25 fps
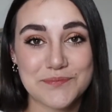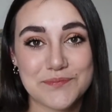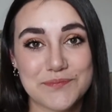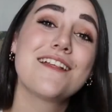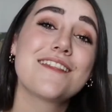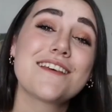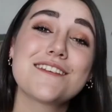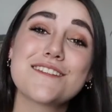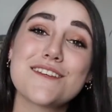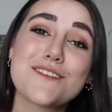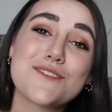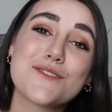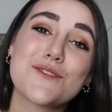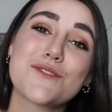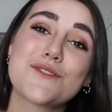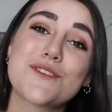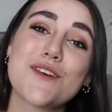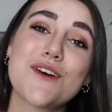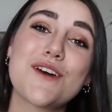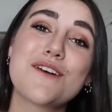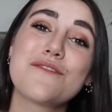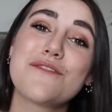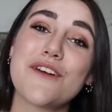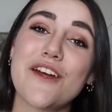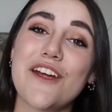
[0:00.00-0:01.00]
This is
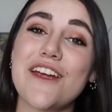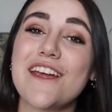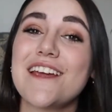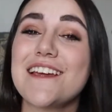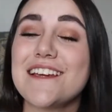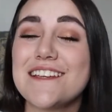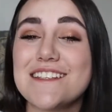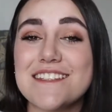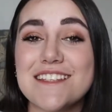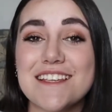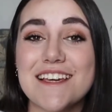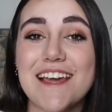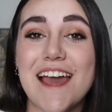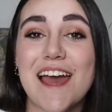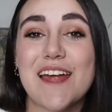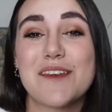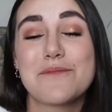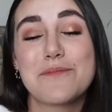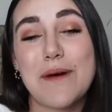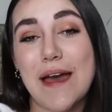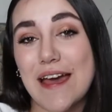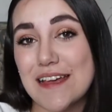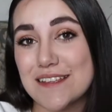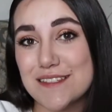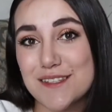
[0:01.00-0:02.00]
also a very easy and
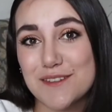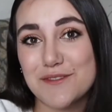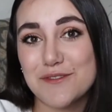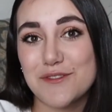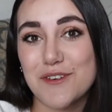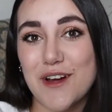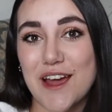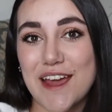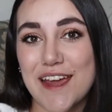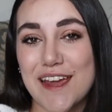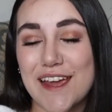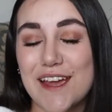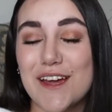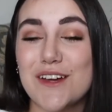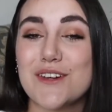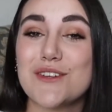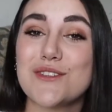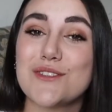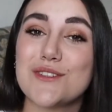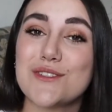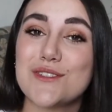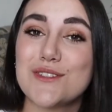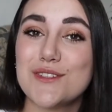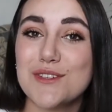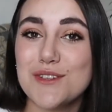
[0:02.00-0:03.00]
passive way
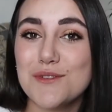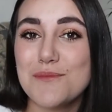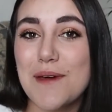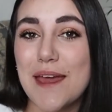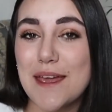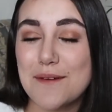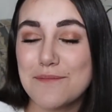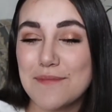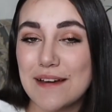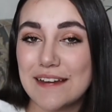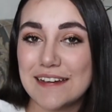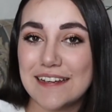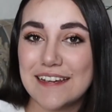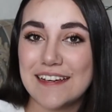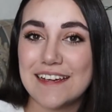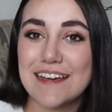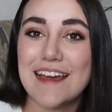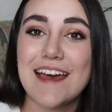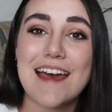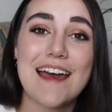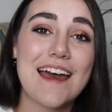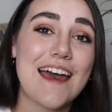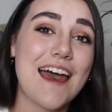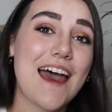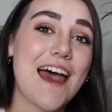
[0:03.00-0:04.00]
to make money,
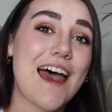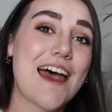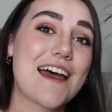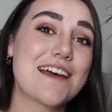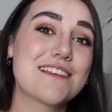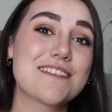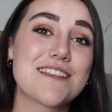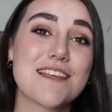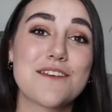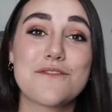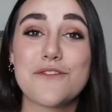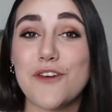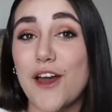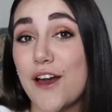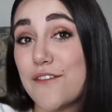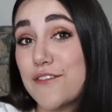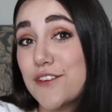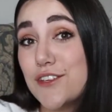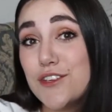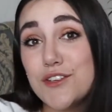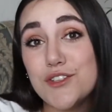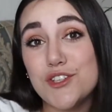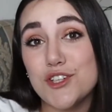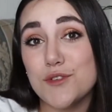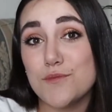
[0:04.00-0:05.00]
as if you have a
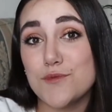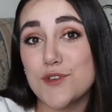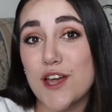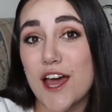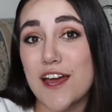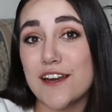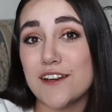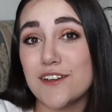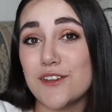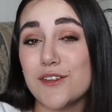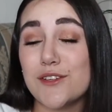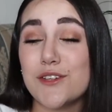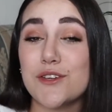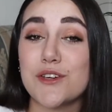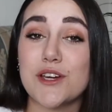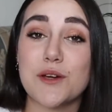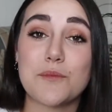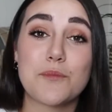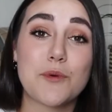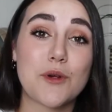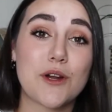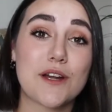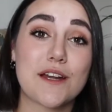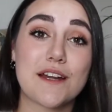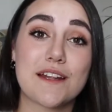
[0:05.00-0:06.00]
YouTube channel, you can
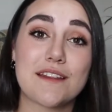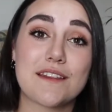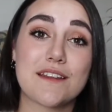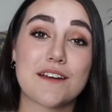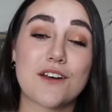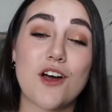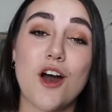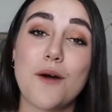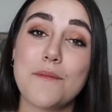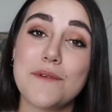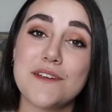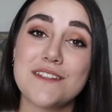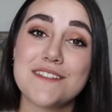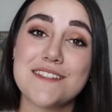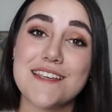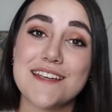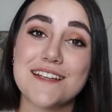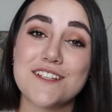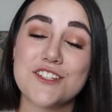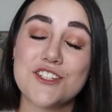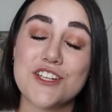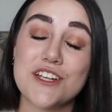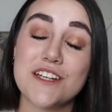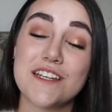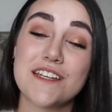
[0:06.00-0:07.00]
put it in the comment
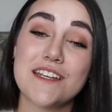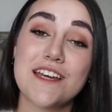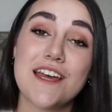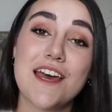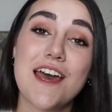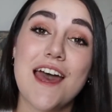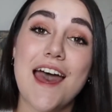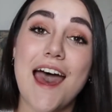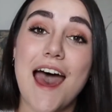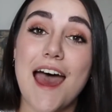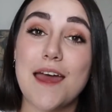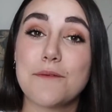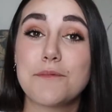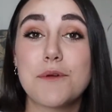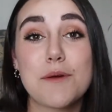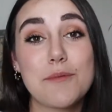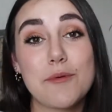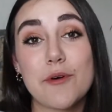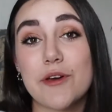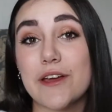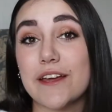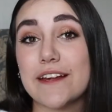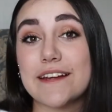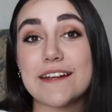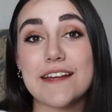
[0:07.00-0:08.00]
section and
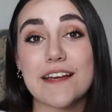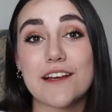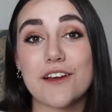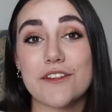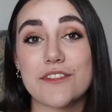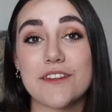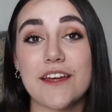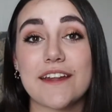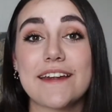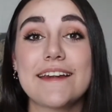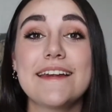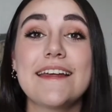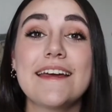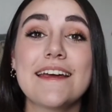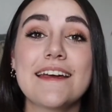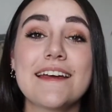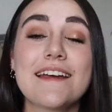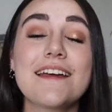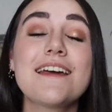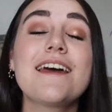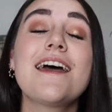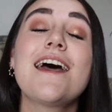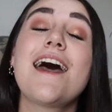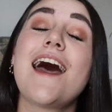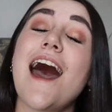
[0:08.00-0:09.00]
people can click on that
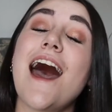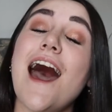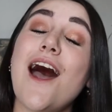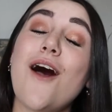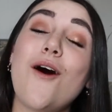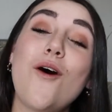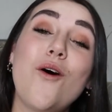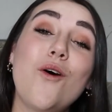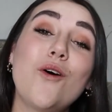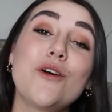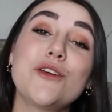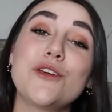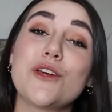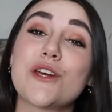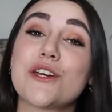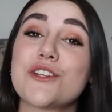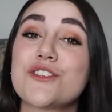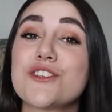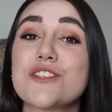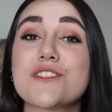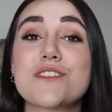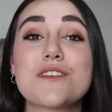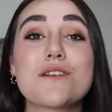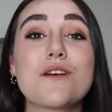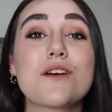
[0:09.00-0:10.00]
link, or you can
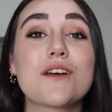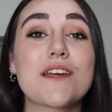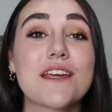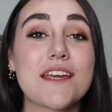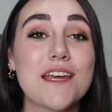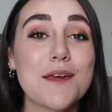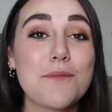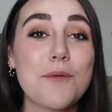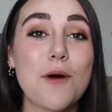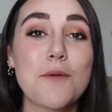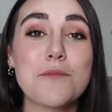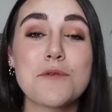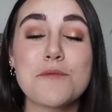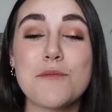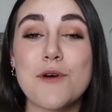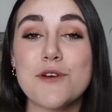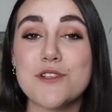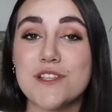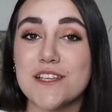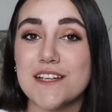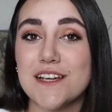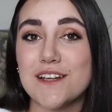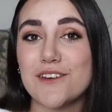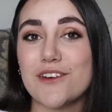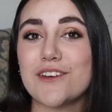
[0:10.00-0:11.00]
just keep on
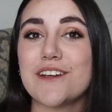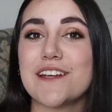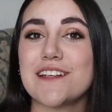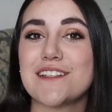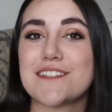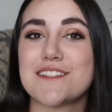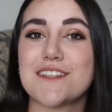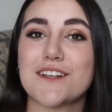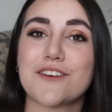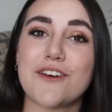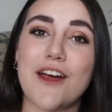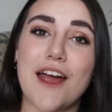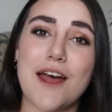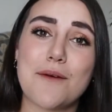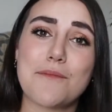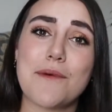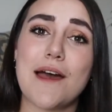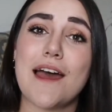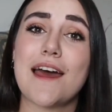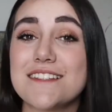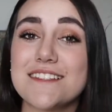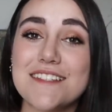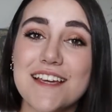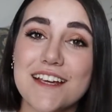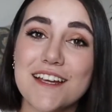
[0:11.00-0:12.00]
promoting it on Instagram. It
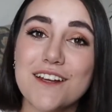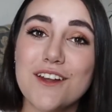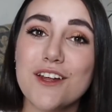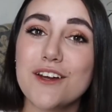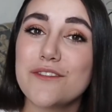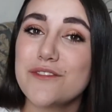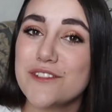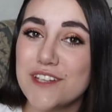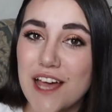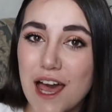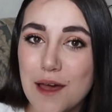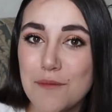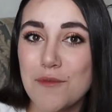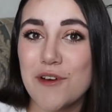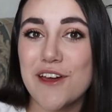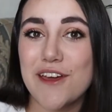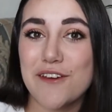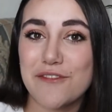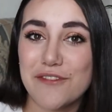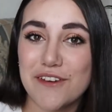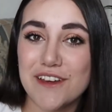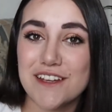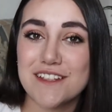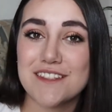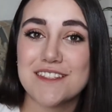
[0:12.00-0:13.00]
doesn't take a lot of time or
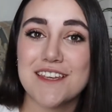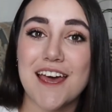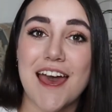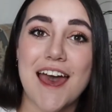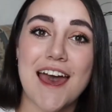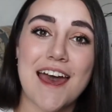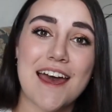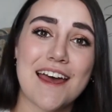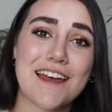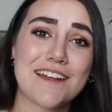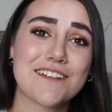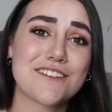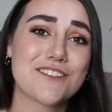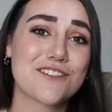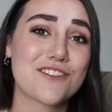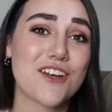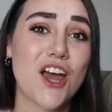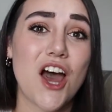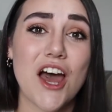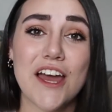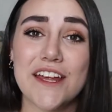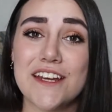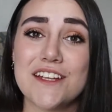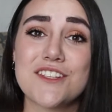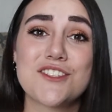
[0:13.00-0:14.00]
effort, and
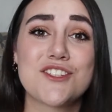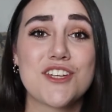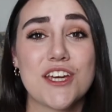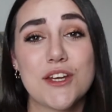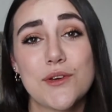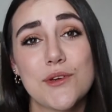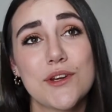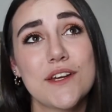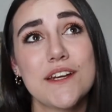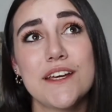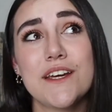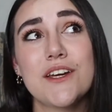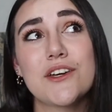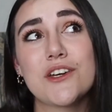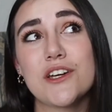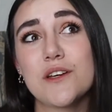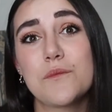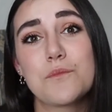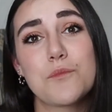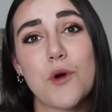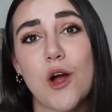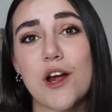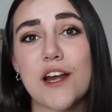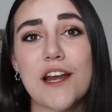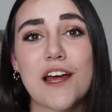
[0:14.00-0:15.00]
yeah, it is genuinely a
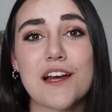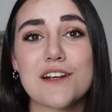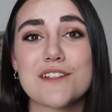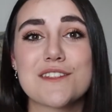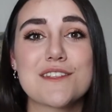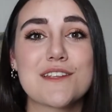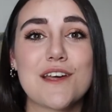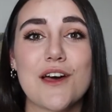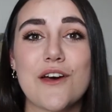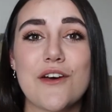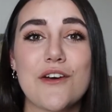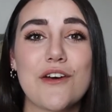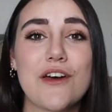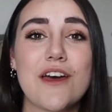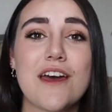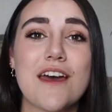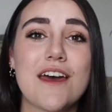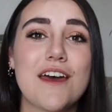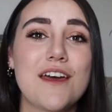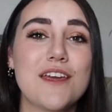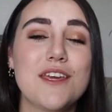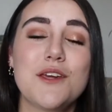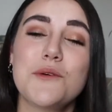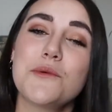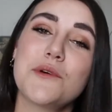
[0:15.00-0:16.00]
good product, so
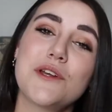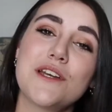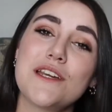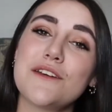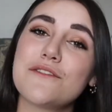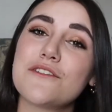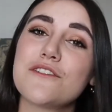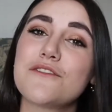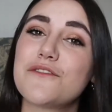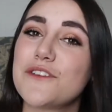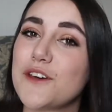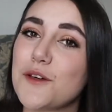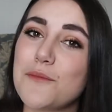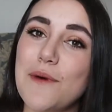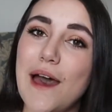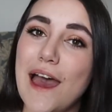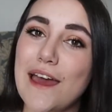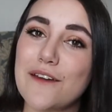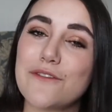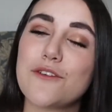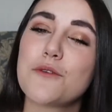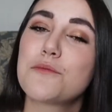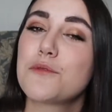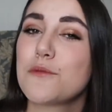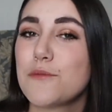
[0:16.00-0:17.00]
you wouldn't even feel
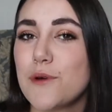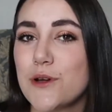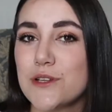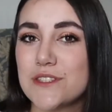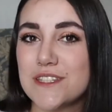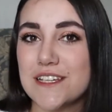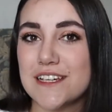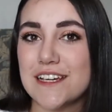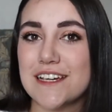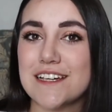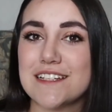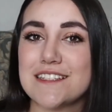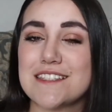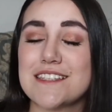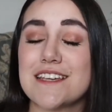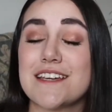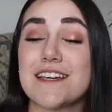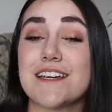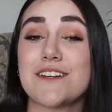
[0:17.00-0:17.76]
bad for promoting it.